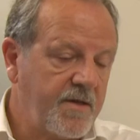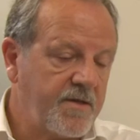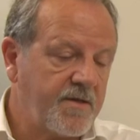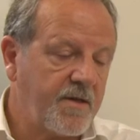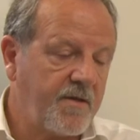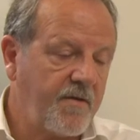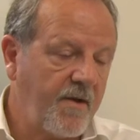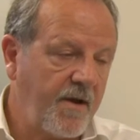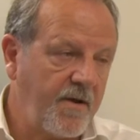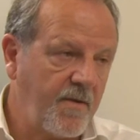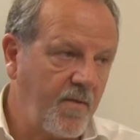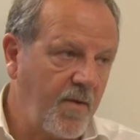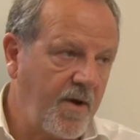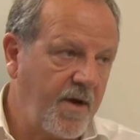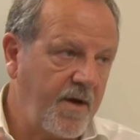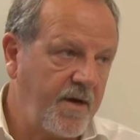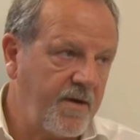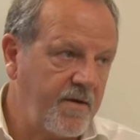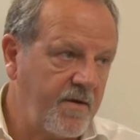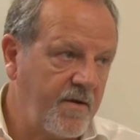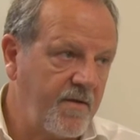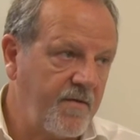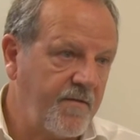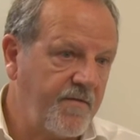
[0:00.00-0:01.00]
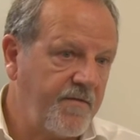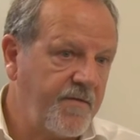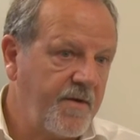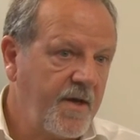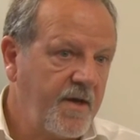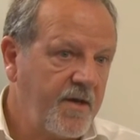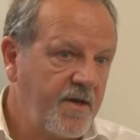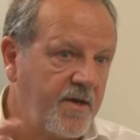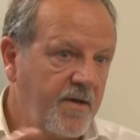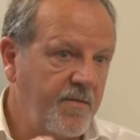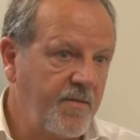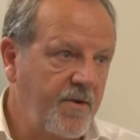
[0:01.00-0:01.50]
it's a great way of
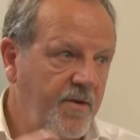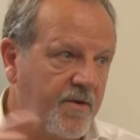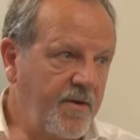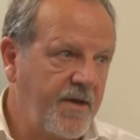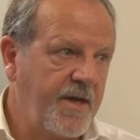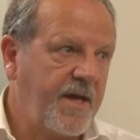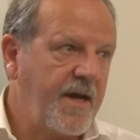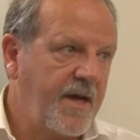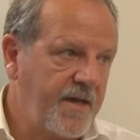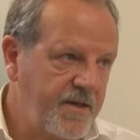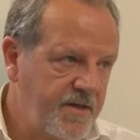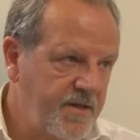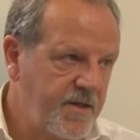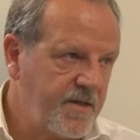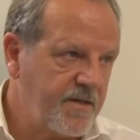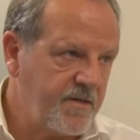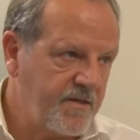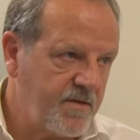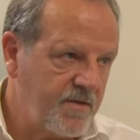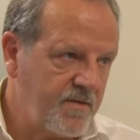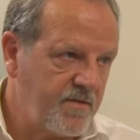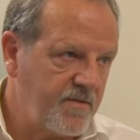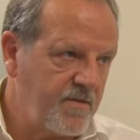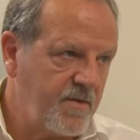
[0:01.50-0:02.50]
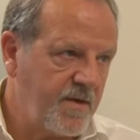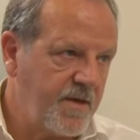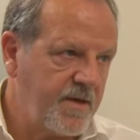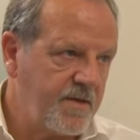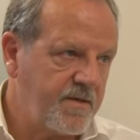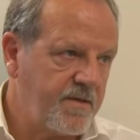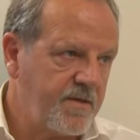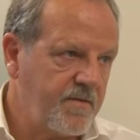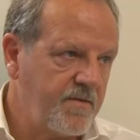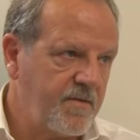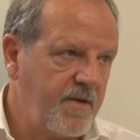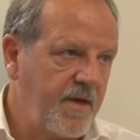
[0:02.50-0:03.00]
communicating
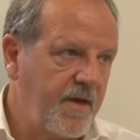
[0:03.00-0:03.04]
to